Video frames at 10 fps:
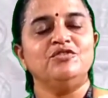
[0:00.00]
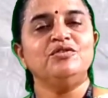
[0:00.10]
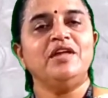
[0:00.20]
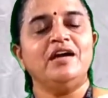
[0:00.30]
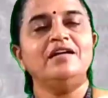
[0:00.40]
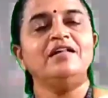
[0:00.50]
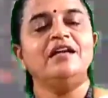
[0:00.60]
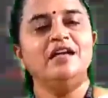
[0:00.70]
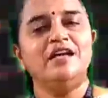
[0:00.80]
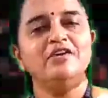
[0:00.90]
so that
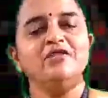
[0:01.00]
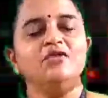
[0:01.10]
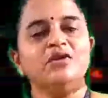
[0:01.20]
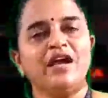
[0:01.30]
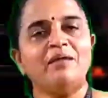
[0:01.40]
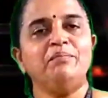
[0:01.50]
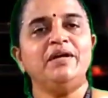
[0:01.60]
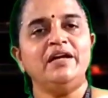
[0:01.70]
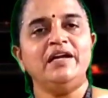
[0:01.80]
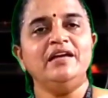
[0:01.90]
they can grow
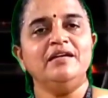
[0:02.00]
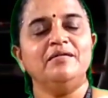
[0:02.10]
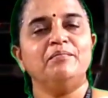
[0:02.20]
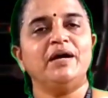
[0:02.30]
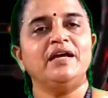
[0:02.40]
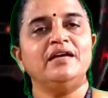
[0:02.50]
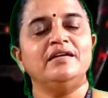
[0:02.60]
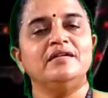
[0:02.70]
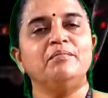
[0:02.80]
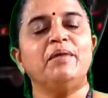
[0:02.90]
rapidly
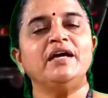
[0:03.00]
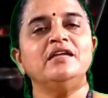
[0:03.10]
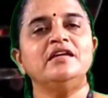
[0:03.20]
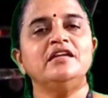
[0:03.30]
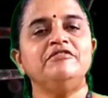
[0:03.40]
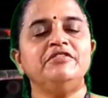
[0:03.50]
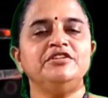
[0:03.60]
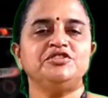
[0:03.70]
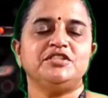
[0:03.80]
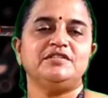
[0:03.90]
by binary
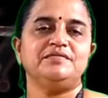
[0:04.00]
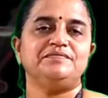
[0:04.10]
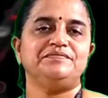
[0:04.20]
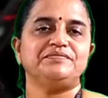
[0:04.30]
fission.